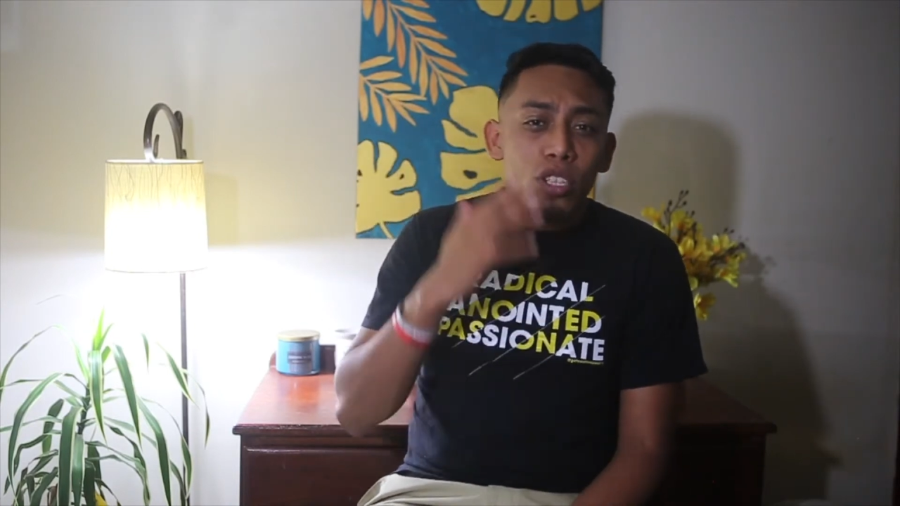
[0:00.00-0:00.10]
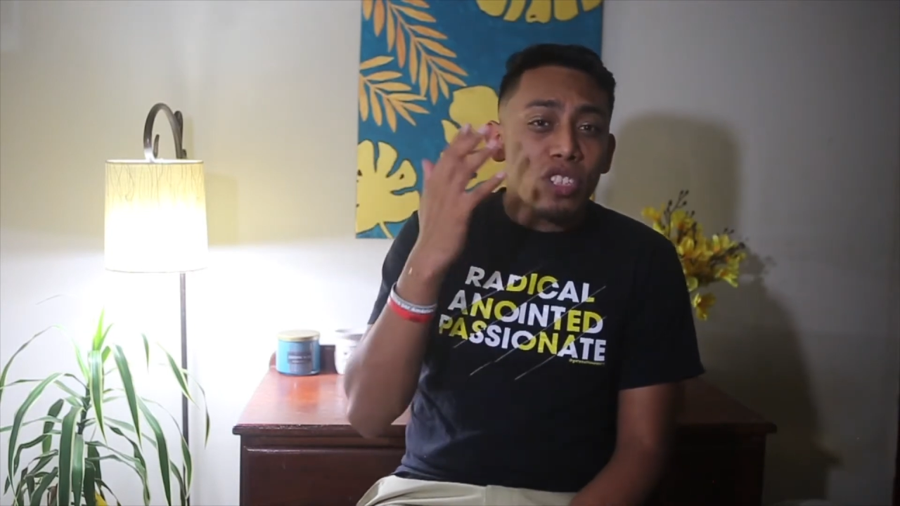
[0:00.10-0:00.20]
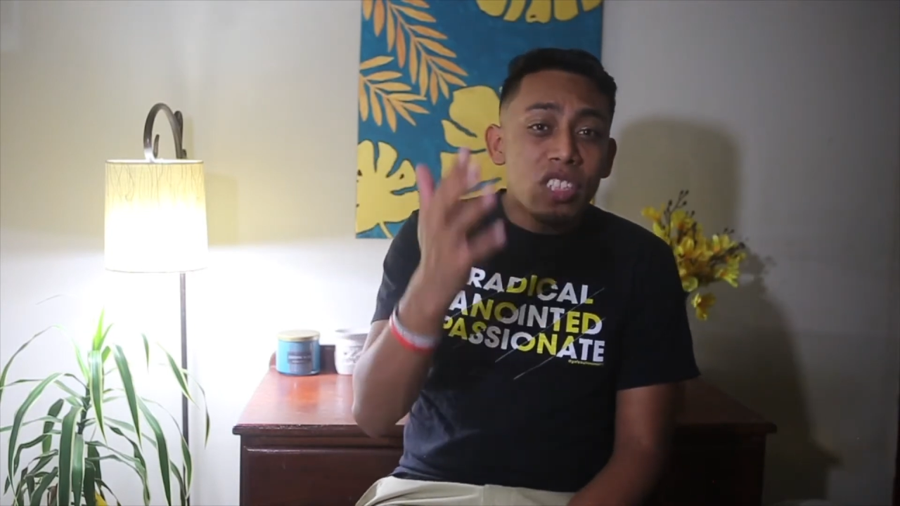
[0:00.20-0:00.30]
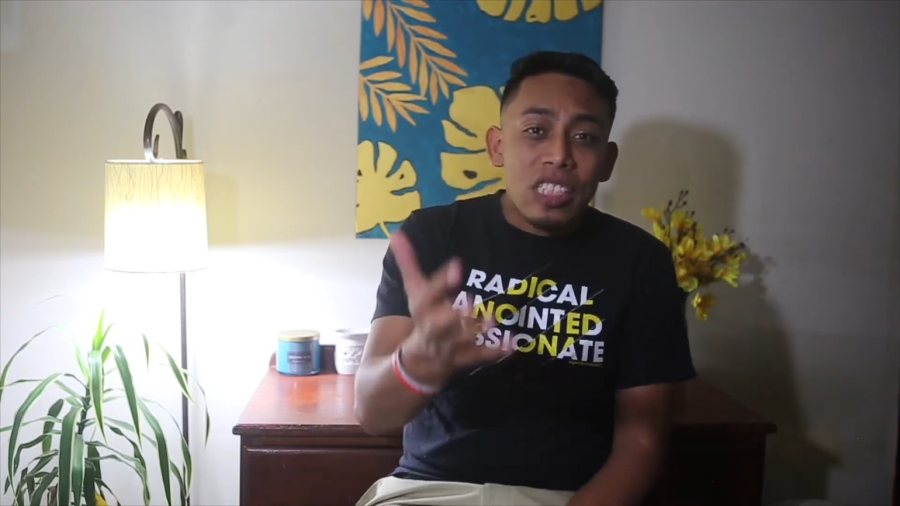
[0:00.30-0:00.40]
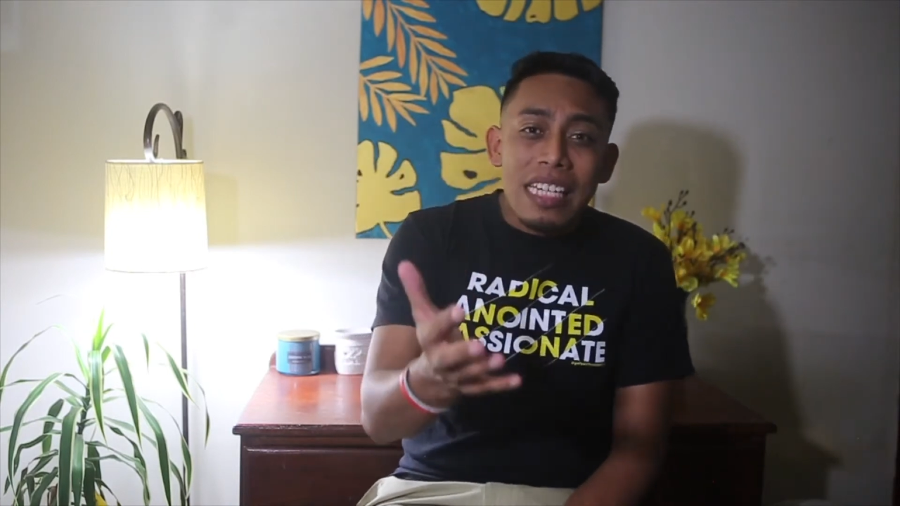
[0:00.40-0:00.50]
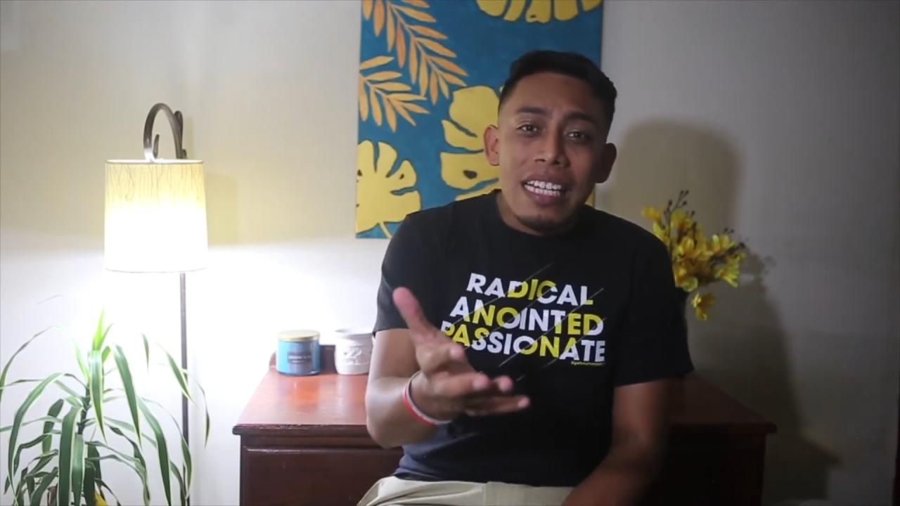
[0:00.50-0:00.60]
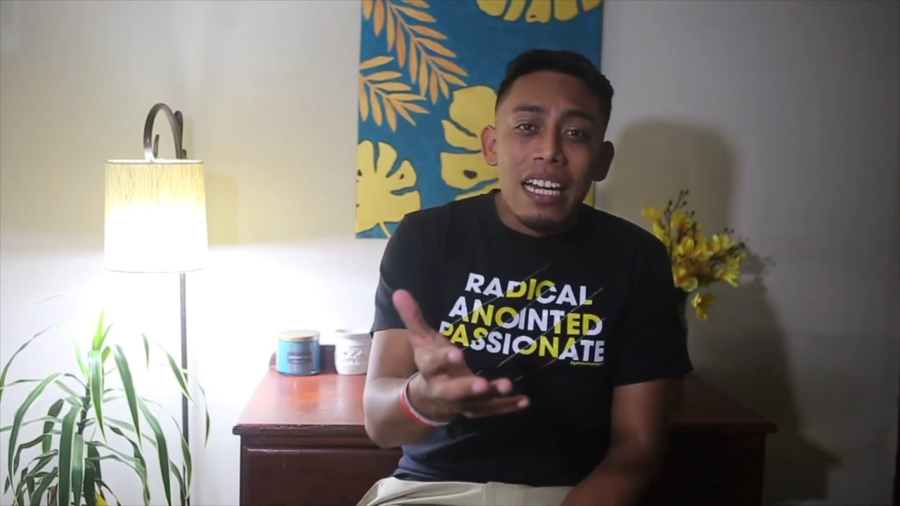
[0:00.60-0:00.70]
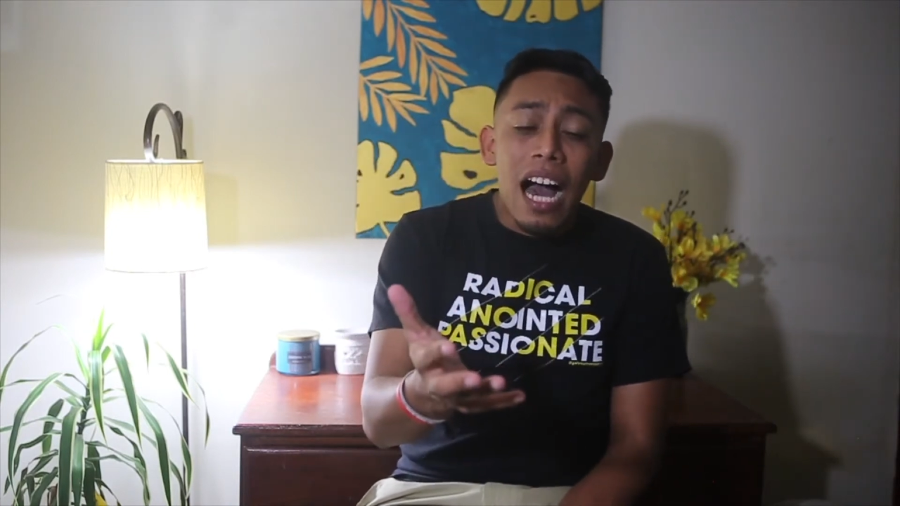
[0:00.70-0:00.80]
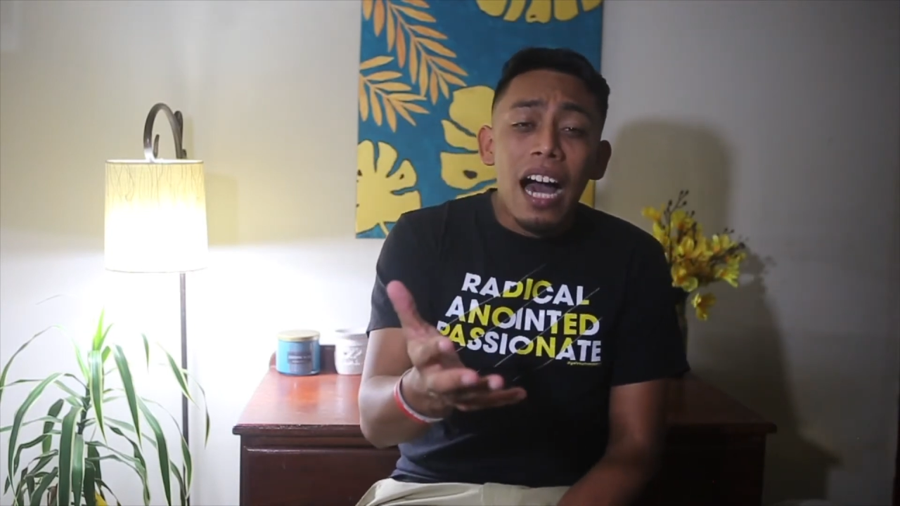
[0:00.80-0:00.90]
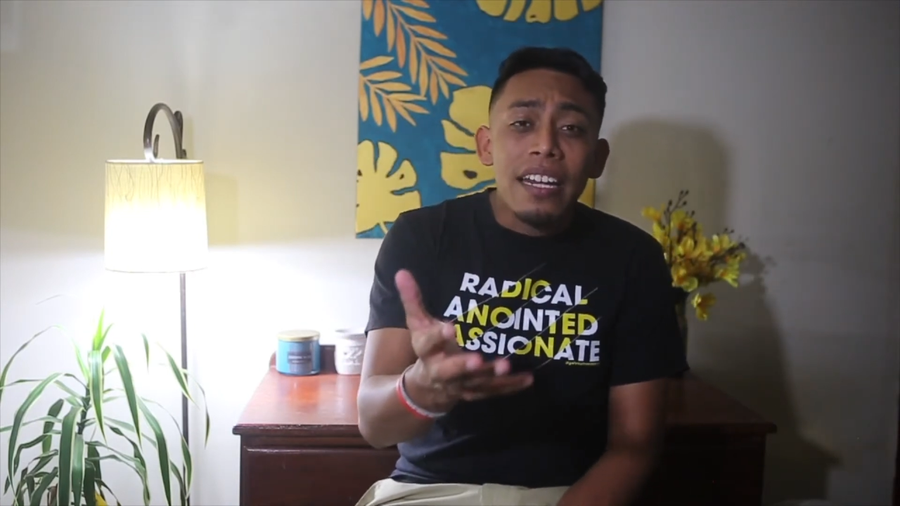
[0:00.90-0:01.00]
to seek
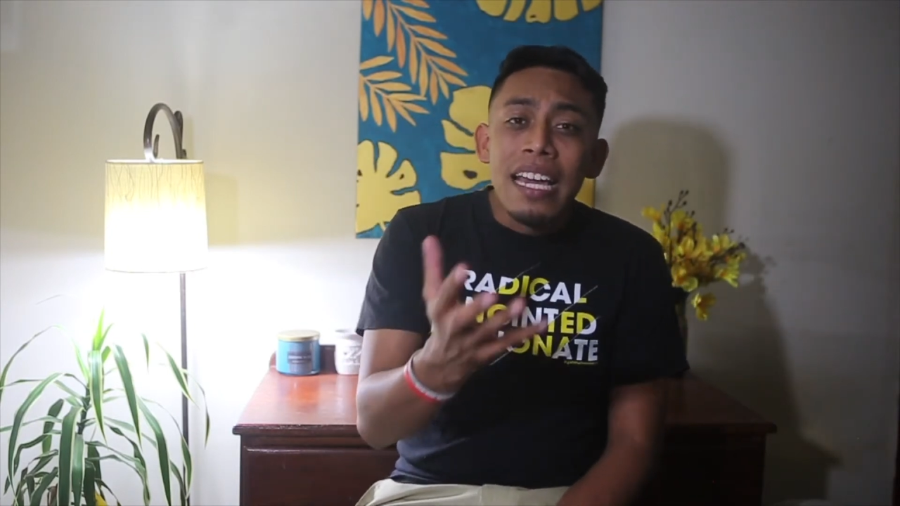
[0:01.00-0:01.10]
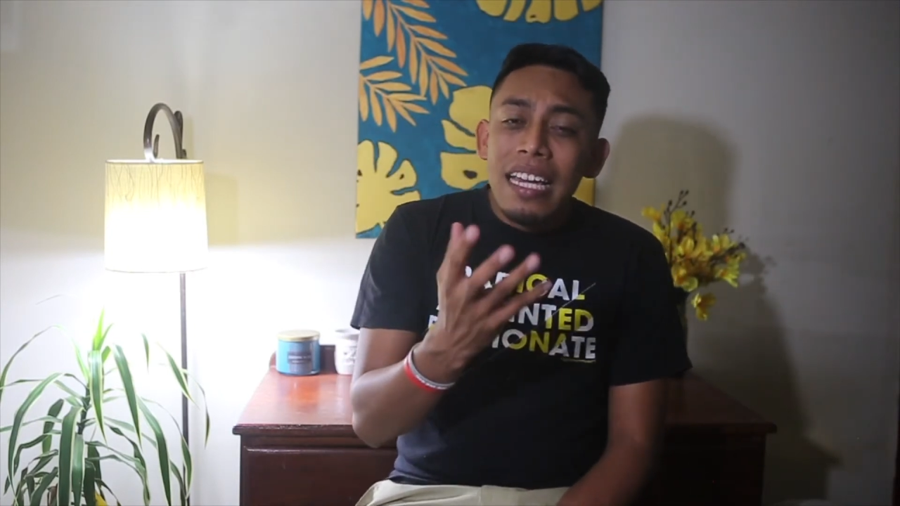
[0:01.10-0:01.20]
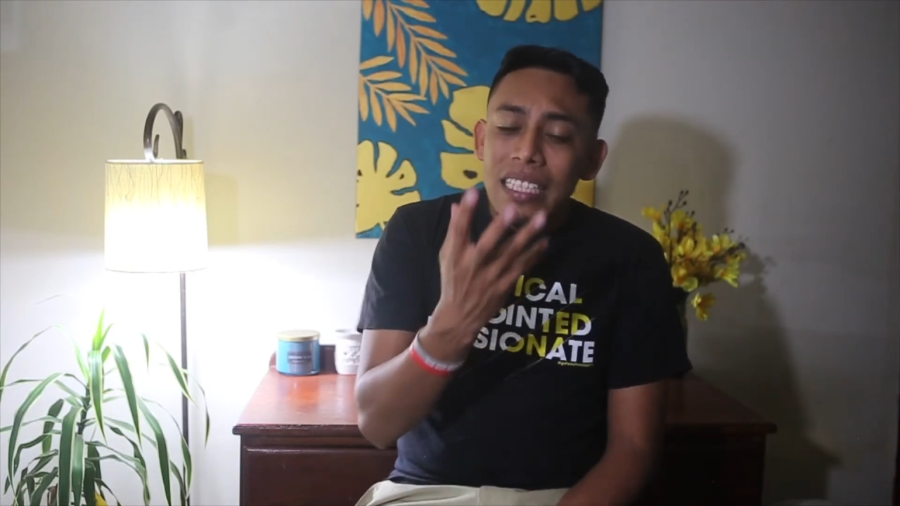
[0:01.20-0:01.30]
God?